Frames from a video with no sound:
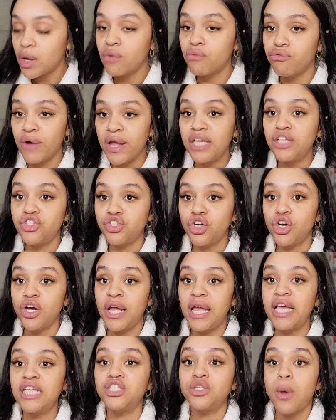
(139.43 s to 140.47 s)

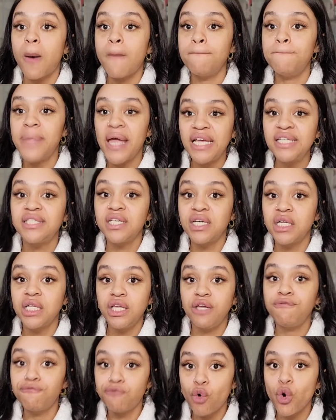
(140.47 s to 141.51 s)
razor is
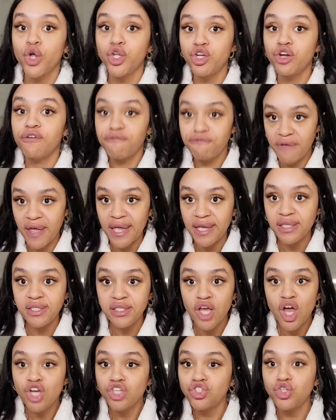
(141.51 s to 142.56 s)
basically for your
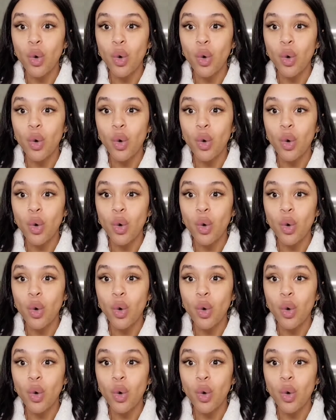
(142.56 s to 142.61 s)
face.